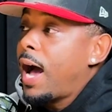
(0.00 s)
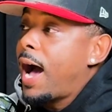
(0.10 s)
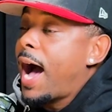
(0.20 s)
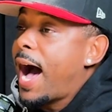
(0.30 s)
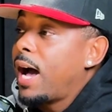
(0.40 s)

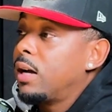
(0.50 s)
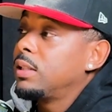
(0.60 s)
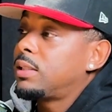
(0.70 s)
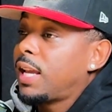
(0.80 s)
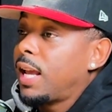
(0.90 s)
I
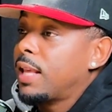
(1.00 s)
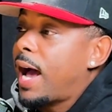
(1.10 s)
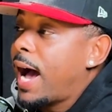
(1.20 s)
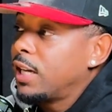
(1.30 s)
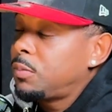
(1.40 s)
understand that
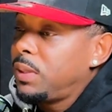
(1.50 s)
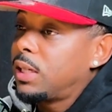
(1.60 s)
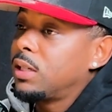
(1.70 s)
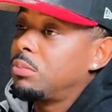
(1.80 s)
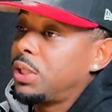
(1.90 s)
I speak
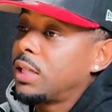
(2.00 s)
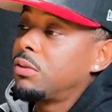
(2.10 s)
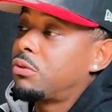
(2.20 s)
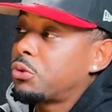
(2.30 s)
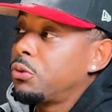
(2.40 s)
an
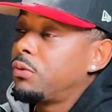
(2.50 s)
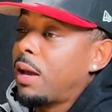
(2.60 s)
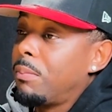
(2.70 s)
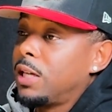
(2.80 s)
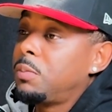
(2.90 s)
objective truth
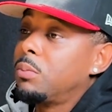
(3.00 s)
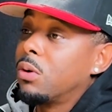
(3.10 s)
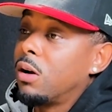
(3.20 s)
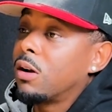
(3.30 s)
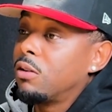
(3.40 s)
that makes people
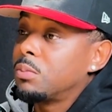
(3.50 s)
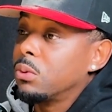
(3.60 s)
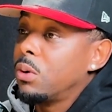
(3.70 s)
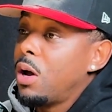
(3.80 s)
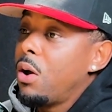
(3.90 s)

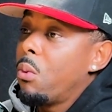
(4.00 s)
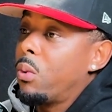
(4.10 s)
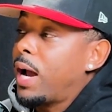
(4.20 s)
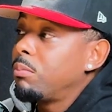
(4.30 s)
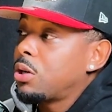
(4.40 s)
uncomfortable.
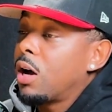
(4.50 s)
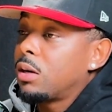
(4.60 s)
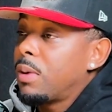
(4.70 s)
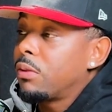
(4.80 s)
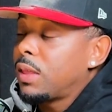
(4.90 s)
When I'm talking
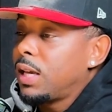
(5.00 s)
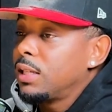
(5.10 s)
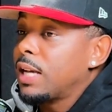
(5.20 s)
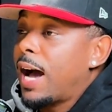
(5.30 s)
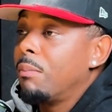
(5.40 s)
about
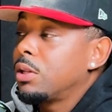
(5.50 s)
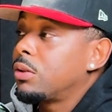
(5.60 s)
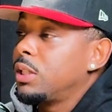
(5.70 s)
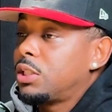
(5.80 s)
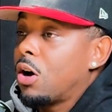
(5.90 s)
things, I'm
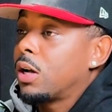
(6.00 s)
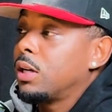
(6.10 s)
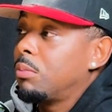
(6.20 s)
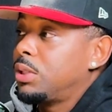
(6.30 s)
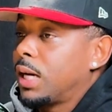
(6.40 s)
literally talking
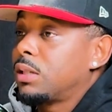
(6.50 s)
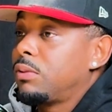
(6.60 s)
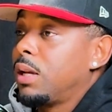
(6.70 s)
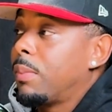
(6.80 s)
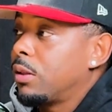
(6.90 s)

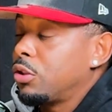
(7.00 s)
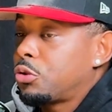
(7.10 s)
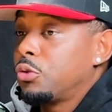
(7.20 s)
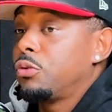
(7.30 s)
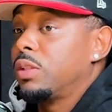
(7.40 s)
objectively about the
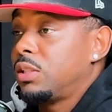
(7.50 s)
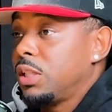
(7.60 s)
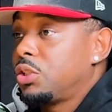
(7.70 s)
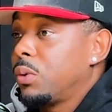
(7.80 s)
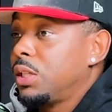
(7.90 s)
truth, the
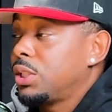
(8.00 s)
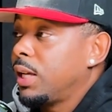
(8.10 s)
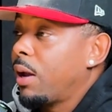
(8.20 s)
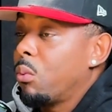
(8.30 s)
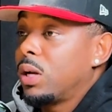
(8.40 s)
situation,
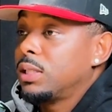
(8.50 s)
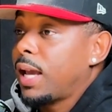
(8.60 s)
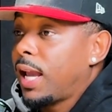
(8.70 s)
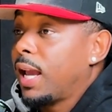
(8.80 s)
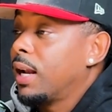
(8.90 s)
and what is at
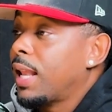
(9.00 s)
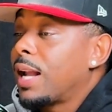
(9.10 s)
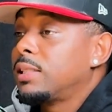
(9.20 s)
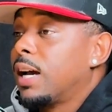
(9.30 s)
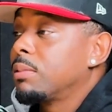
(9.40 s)
hand. A lot
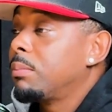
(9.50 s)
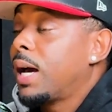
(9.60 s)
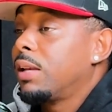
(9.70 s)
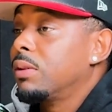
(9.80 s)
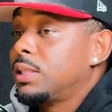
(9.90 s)
of times, I'm
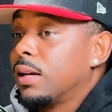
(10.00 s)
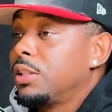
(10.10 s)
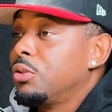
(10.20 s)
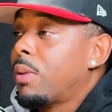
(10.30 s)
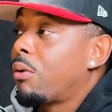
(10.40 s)
not even telling
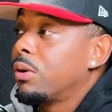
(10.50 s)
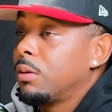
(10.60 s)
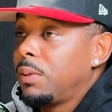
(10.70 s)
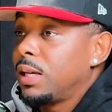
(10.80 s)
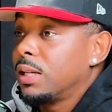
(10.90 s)
you my real
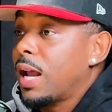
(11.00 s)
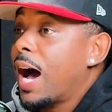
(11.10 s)
opinion.